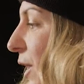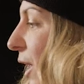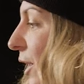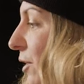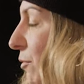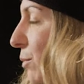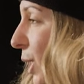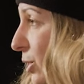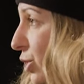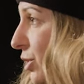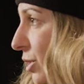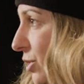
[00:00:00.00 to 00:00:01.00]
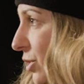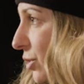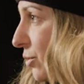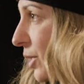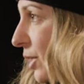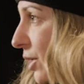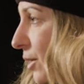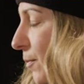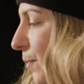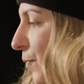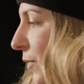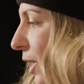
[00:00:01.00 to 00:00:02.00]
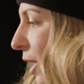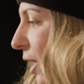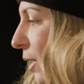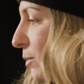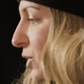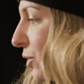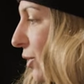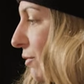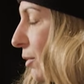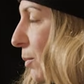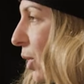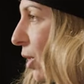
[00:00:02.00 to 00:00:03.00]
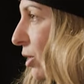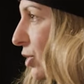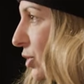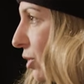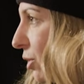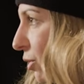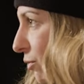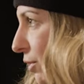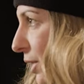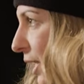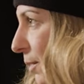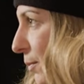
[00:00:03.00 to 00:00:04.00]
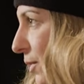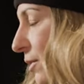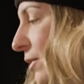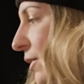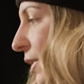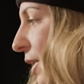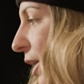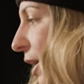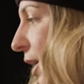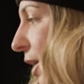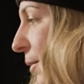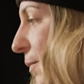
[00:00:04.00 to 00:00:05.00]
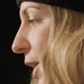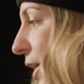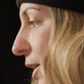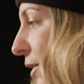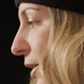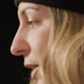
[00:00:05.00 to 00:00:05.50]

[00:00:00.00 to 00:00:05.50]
kind of mesh the two here. So you have a partial overlap in